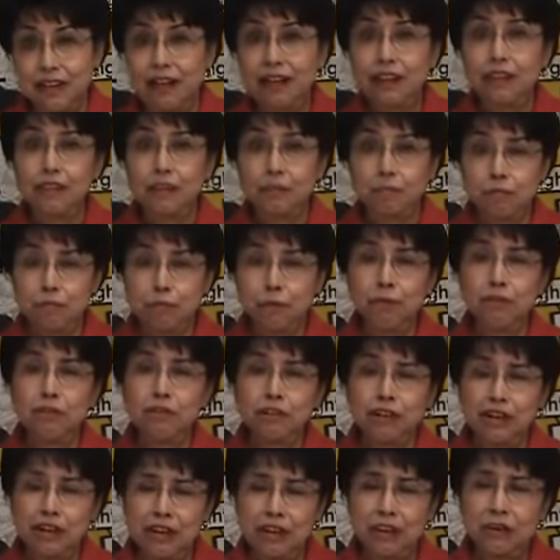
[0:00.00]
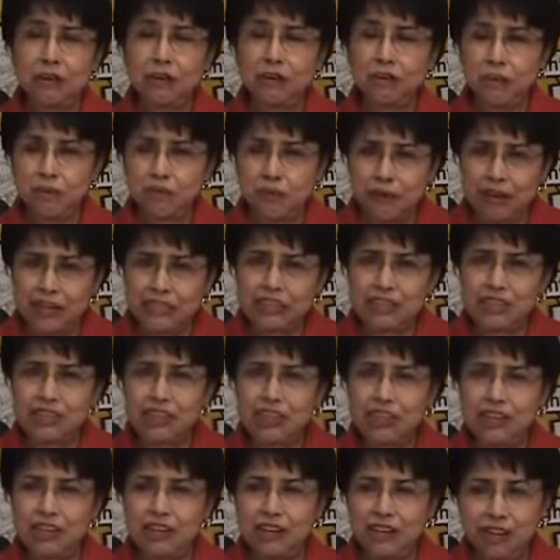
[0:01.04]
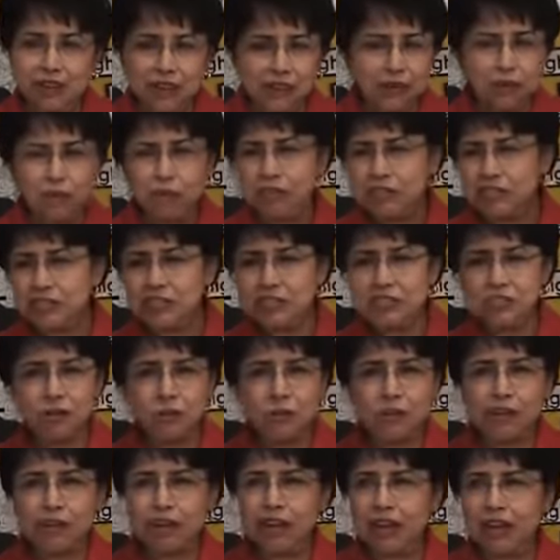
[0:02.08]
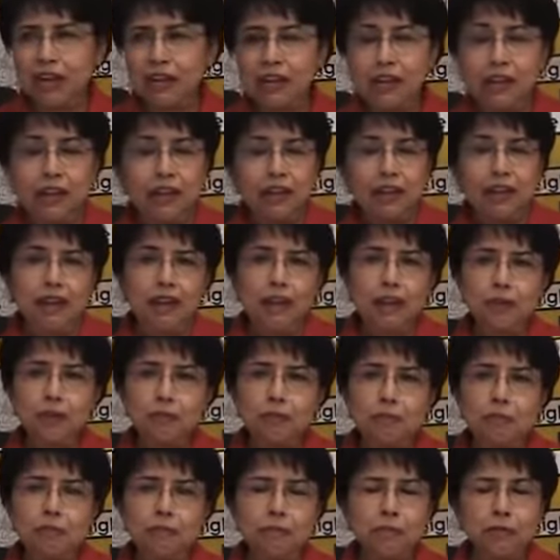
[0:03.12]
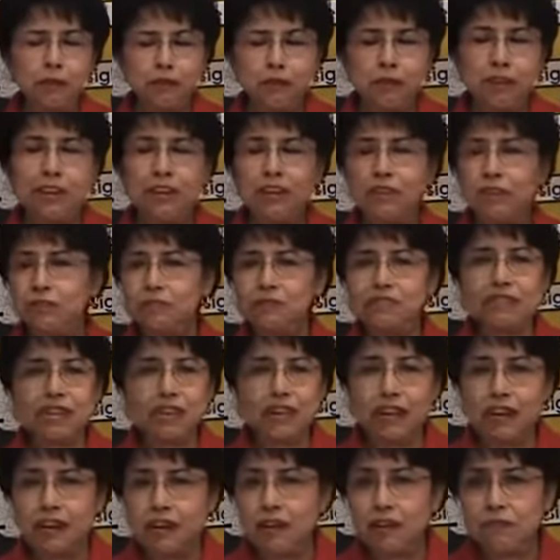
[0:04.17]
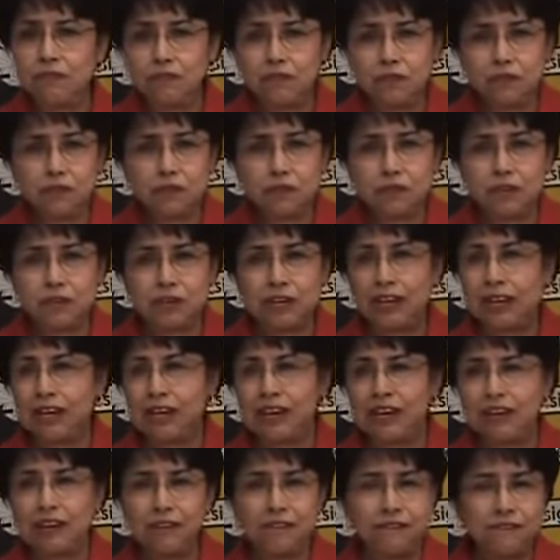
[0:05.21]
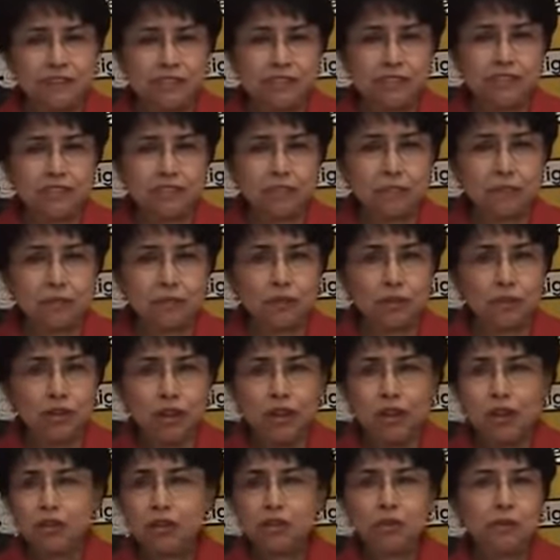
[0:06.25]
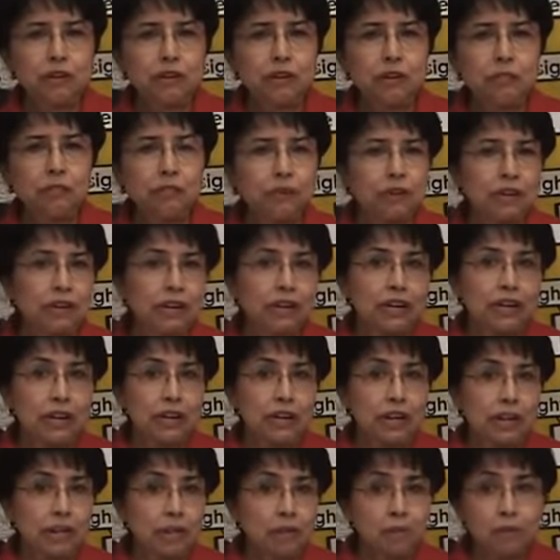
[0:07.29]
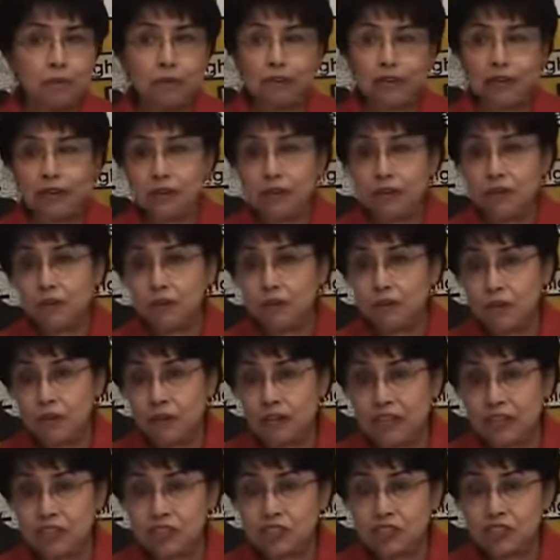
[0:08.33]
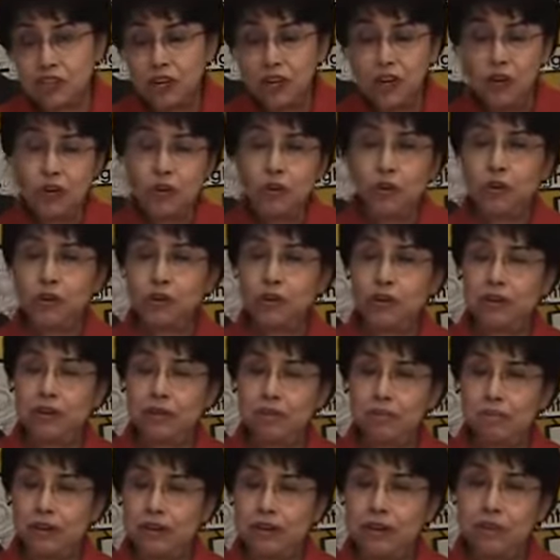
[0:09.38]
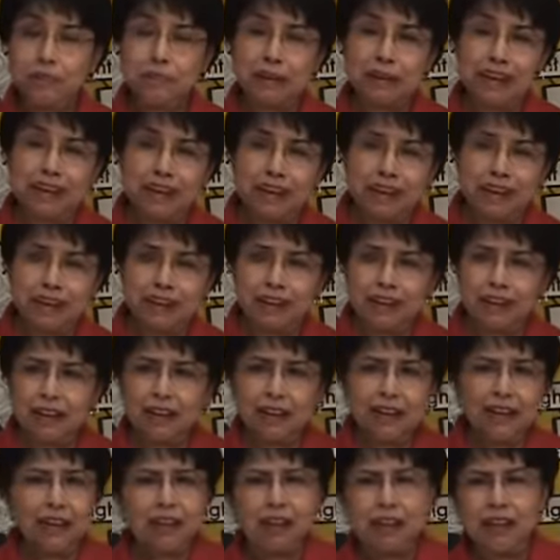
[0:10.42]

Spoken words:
And they're both kind of crunchy, which is okay. And remember, you can use any fruit and any vegetable. You can bring in an apple and an orange, or you can bring a banana.